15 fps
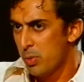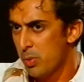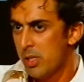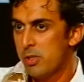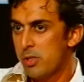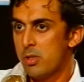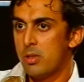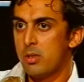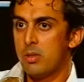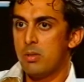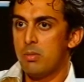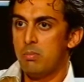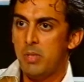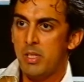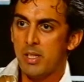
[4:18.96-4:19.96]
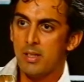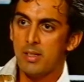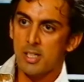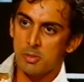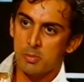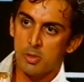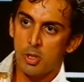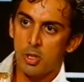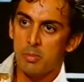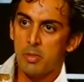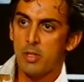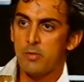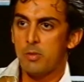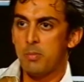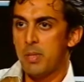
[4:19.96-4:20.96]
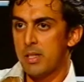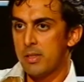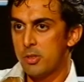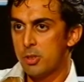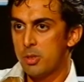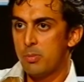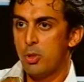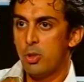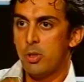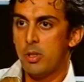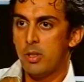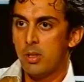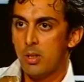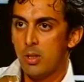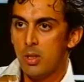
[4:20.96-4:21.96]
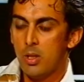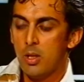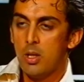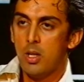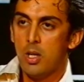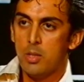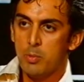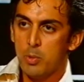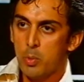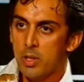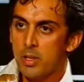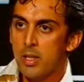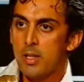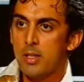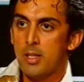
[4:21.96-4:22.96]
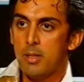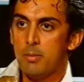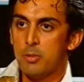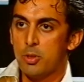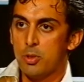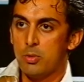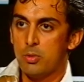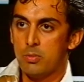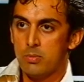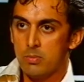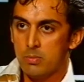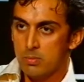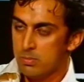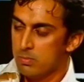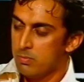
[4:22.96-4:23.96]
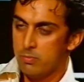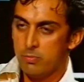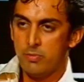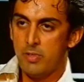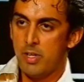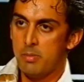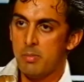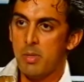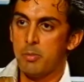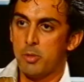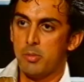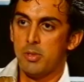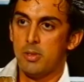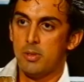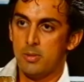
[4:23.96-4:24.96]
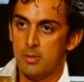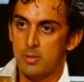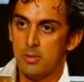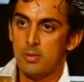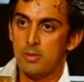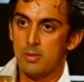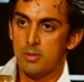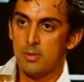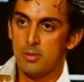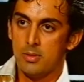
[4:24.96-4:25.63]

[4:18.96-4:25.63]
situation. Me and Lakshman got a bit of a partnership going, and we won that game, so very memorable. I think